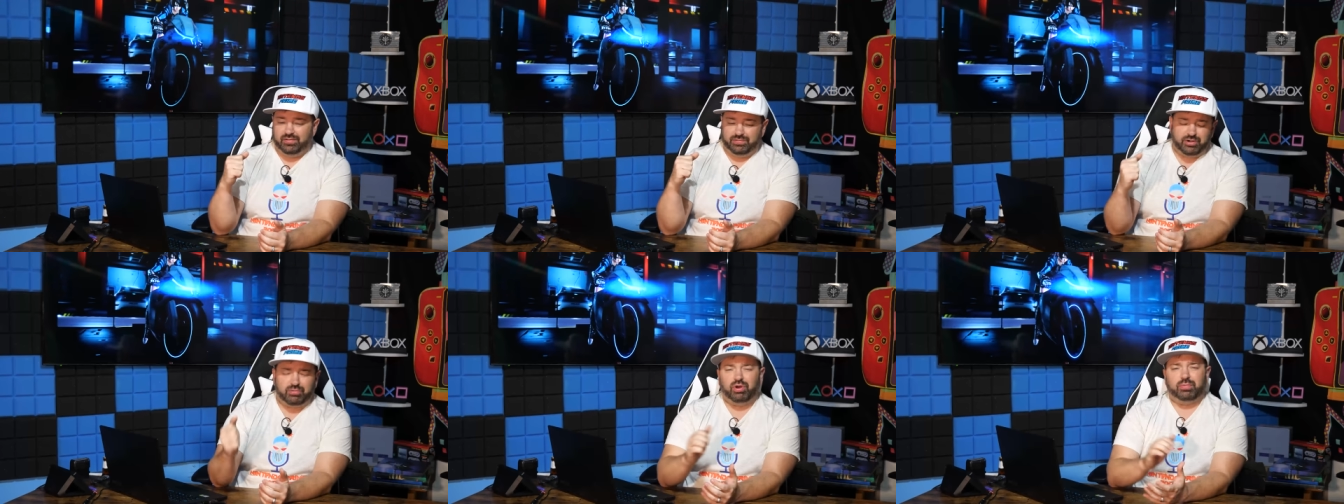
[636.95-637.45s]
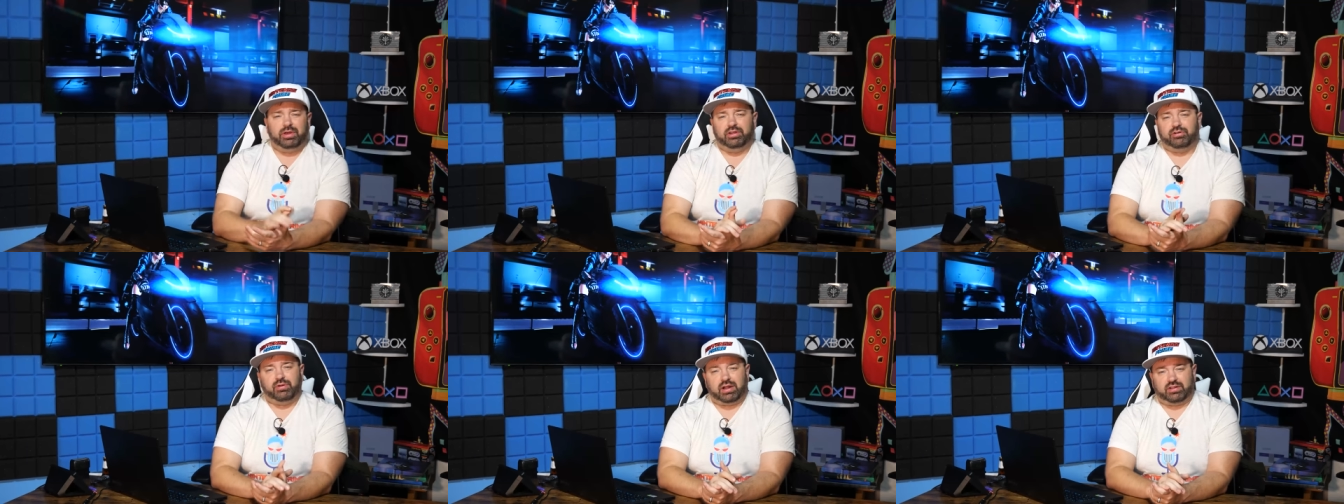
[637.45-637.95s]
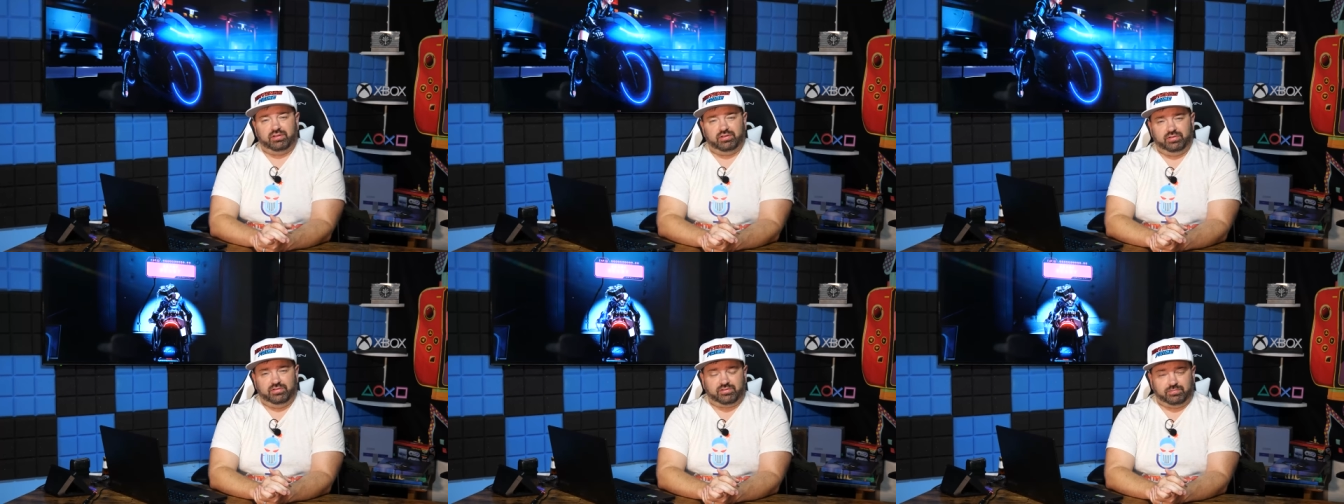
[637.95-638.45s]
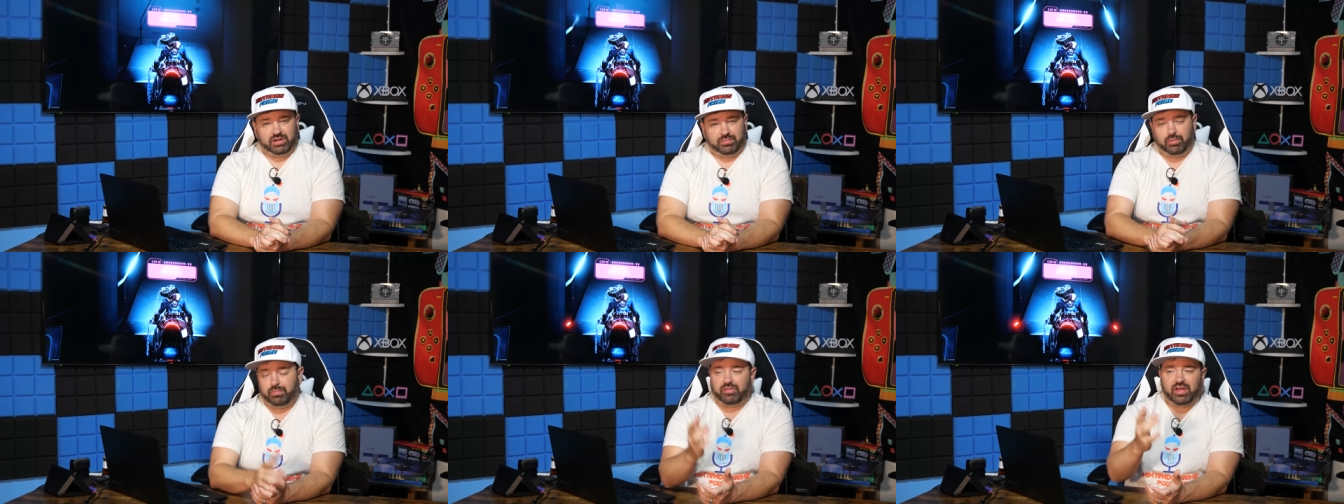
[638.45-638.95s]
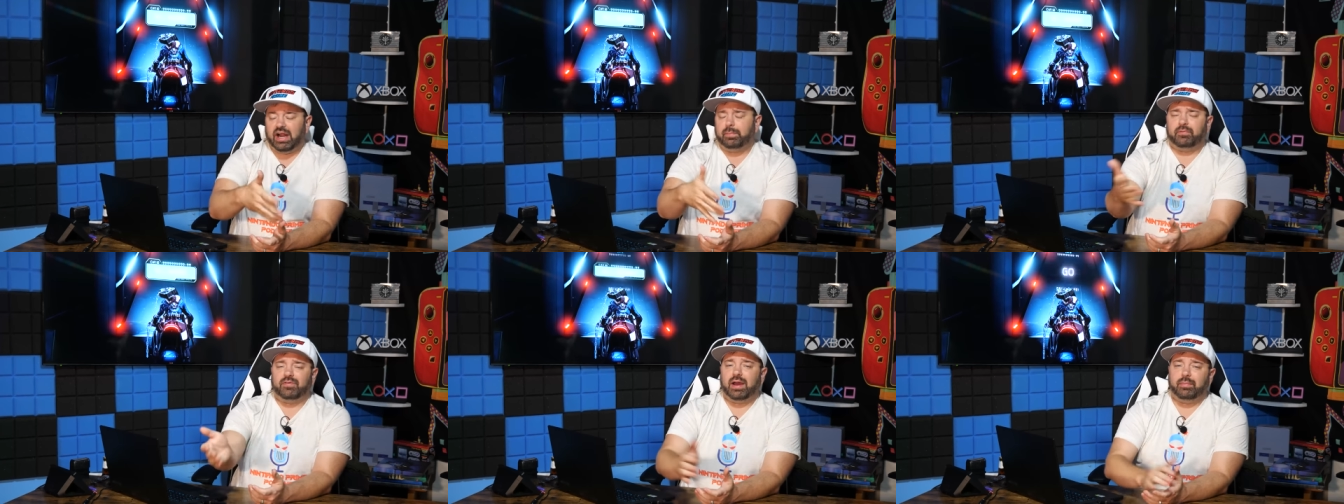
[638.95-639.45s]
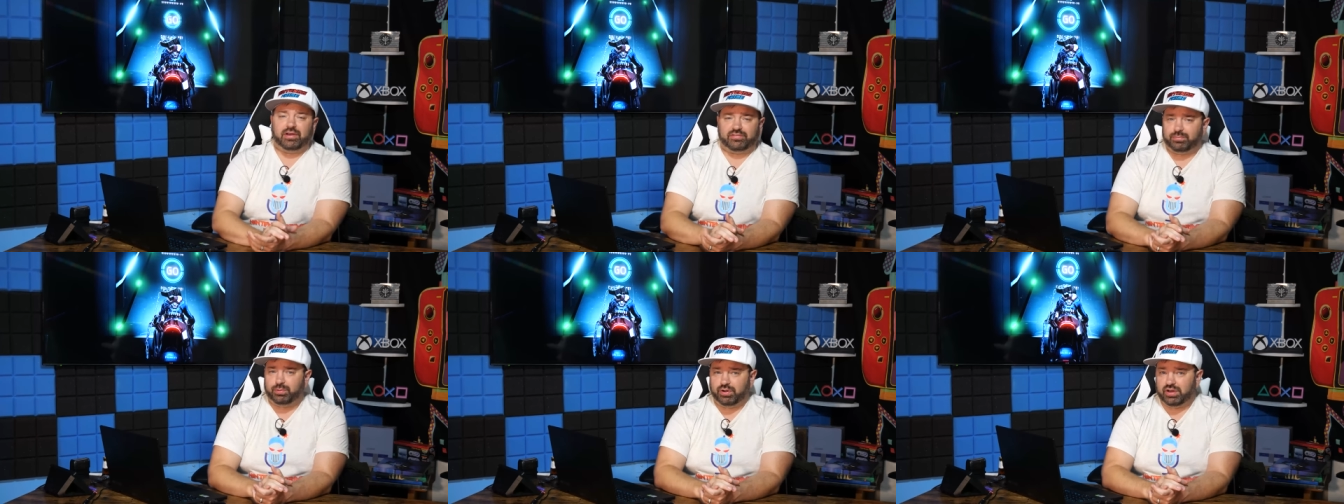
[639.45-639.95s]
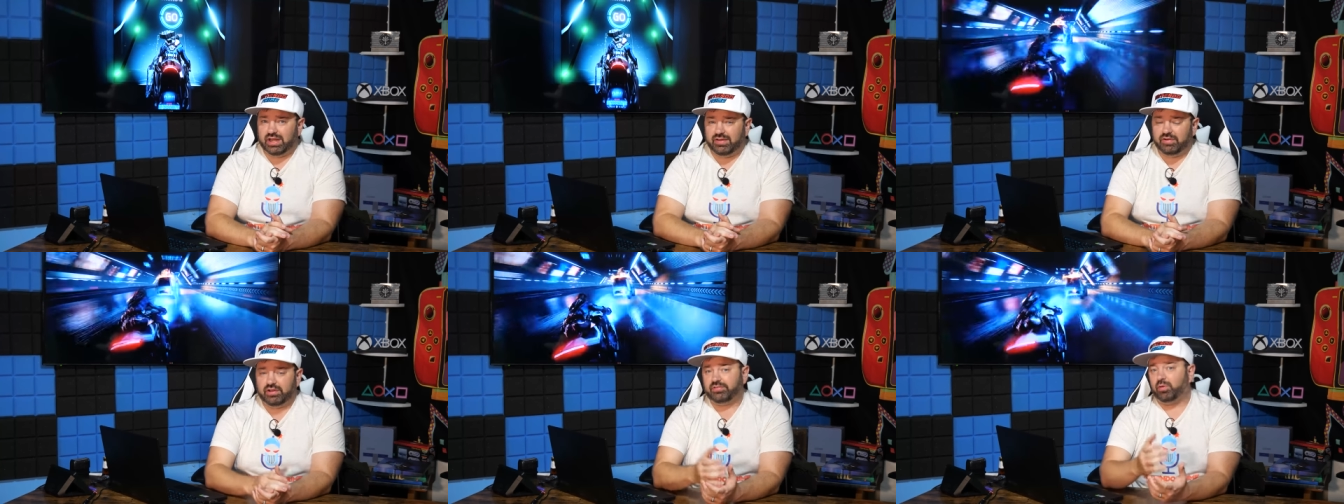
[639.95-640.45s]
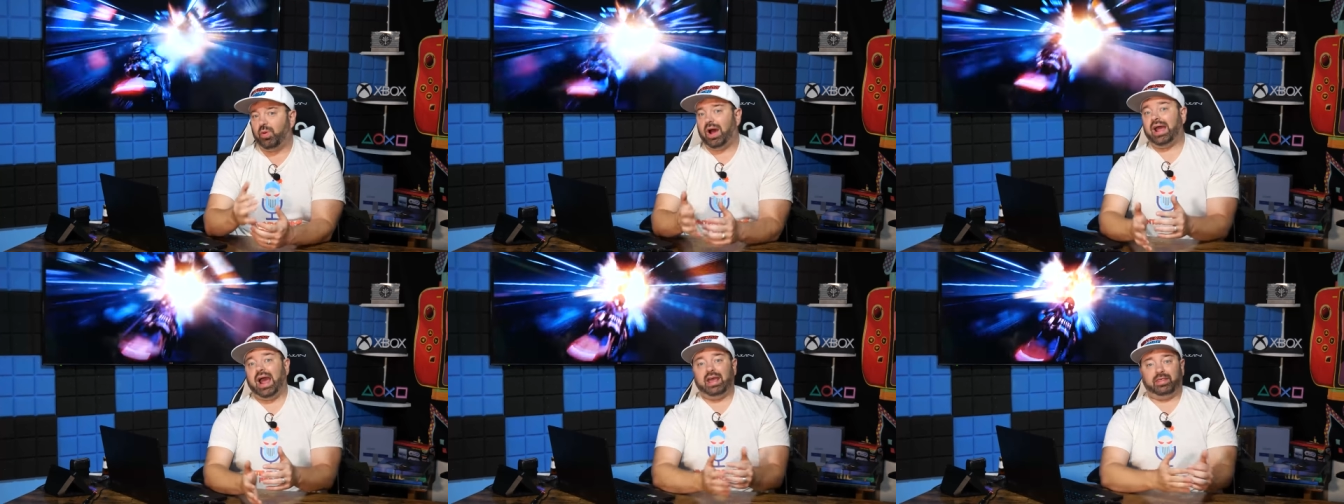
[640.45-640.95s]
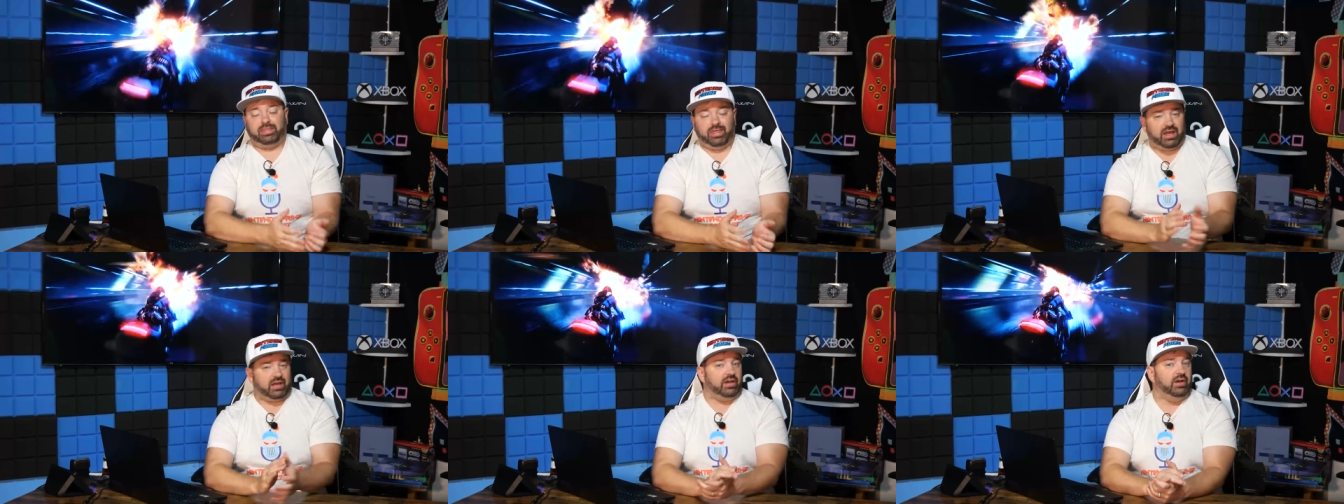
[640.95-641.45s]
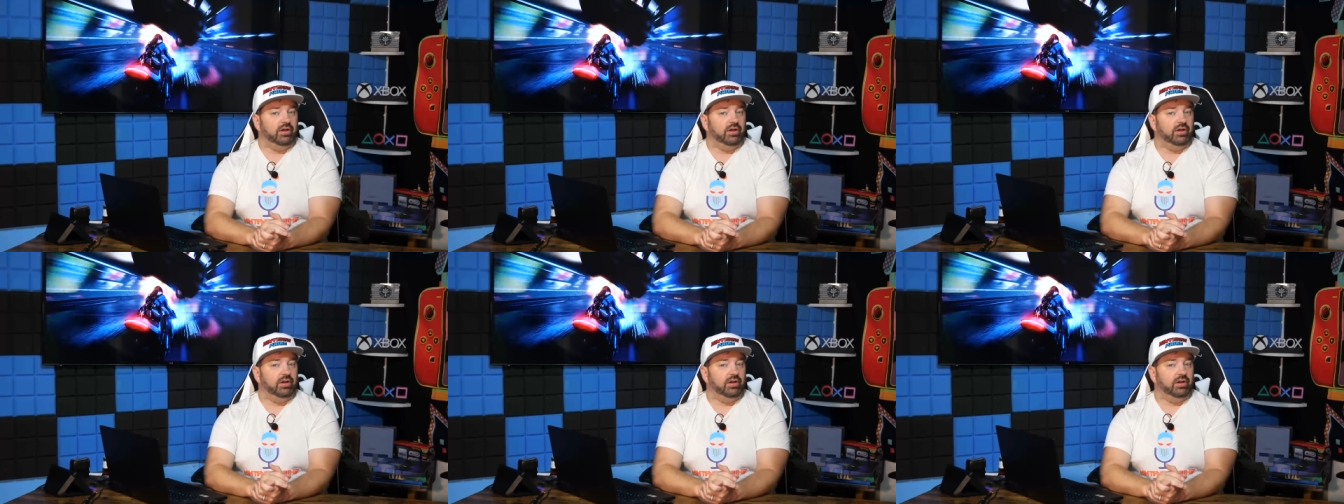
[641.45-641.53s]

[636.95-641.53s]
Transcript: There will be a direct in September, but then I provide my supporting evidence for why I think